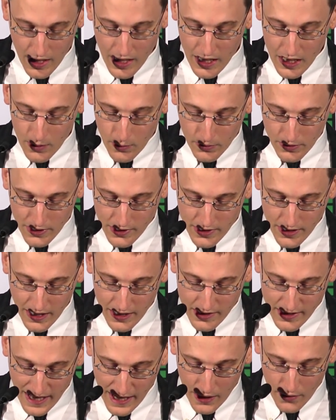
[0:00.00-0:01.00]
He will
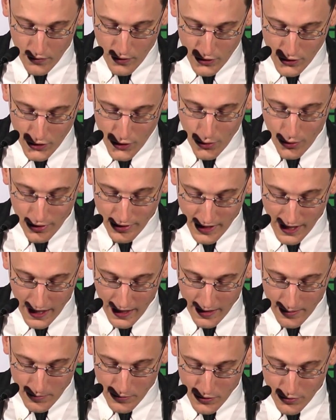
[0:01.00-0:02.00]
discuss how the New York
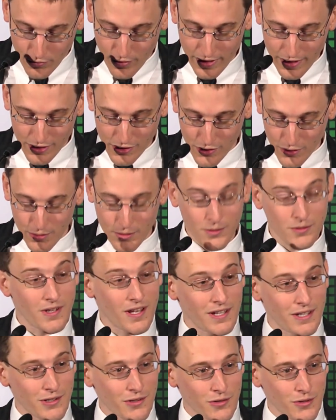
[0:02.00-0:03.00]
Times rigs news
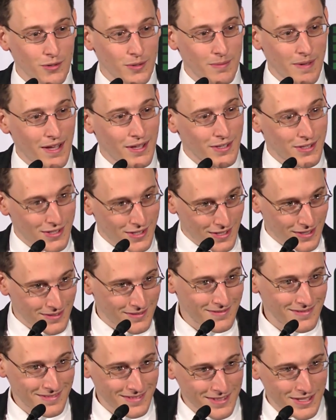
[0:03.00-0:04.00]
on Israel Palestine.
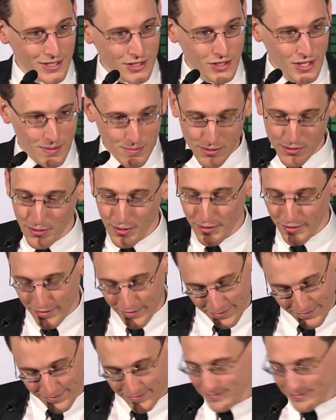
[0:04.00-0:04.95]
James North.